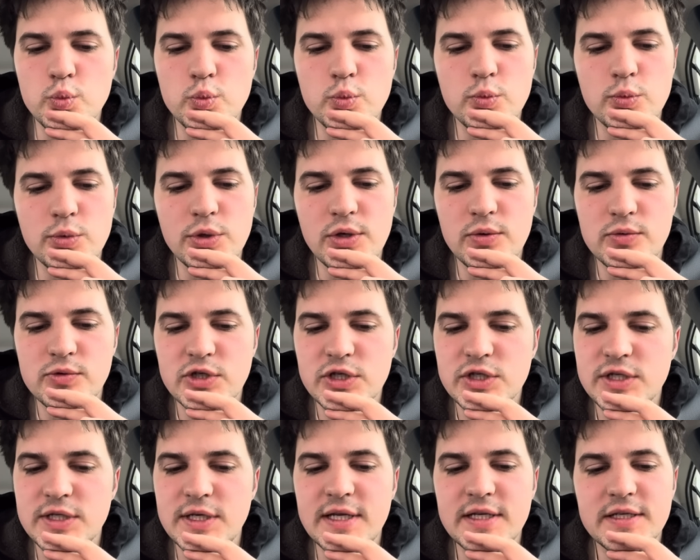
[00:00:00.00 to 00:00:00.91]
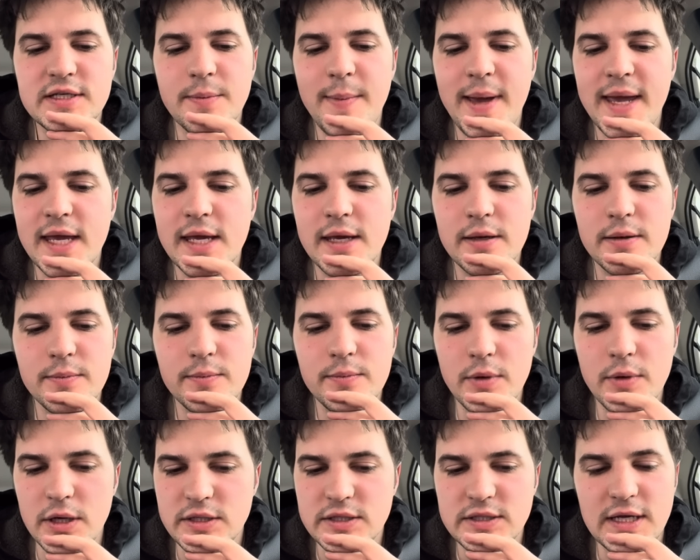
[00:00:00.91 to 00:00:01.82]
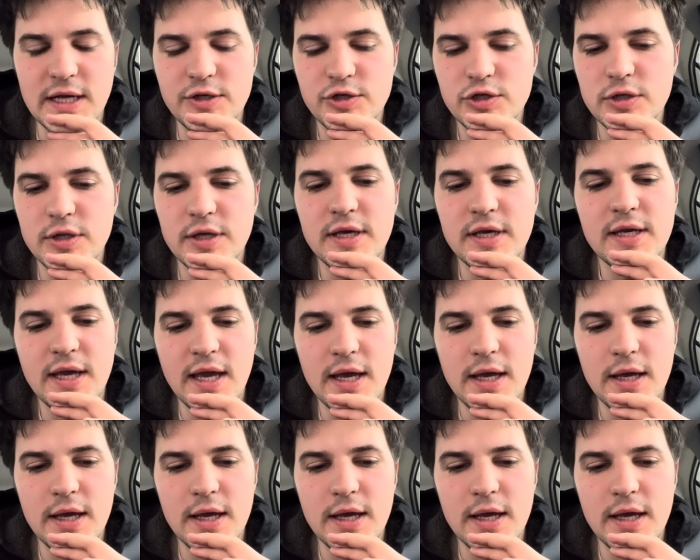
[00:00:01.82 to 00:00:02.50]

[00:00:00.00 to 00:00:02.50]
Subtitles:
you just need to make essentially...